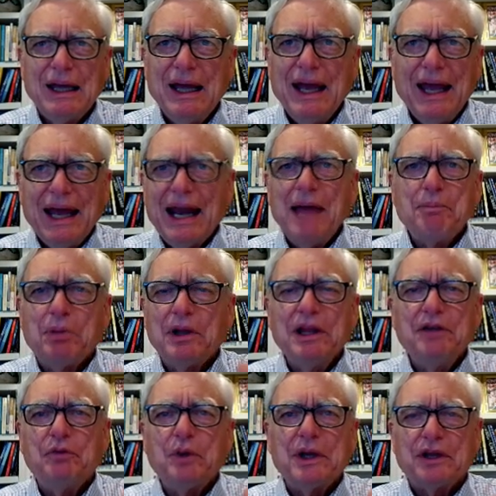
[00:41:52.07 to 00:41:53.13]
And I
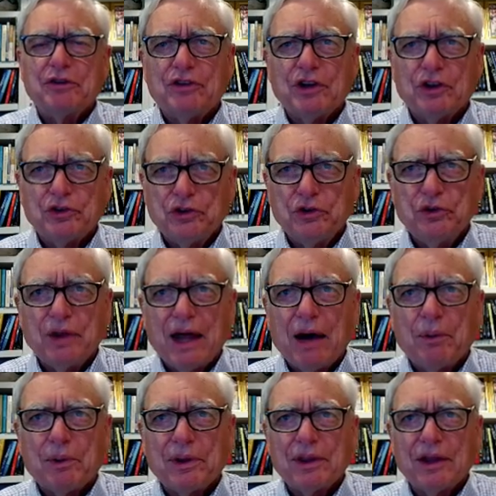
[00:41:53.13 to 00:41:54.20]
believe we can still do that
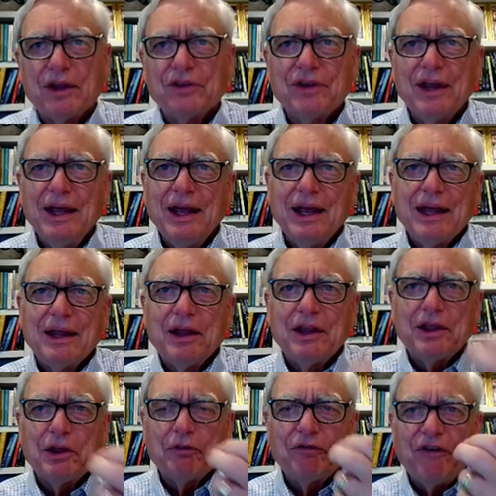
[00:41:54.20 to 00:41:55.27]
with this.
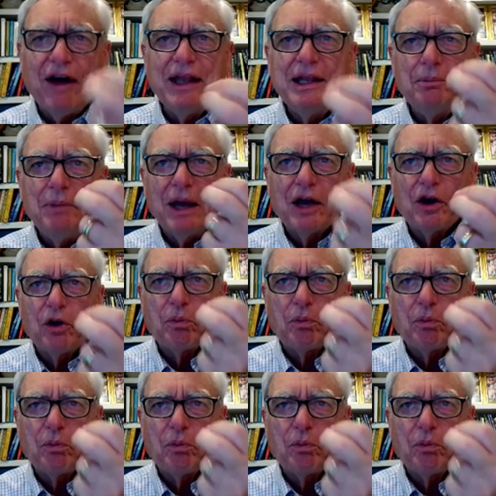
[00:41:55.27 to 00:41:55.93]
The fundamental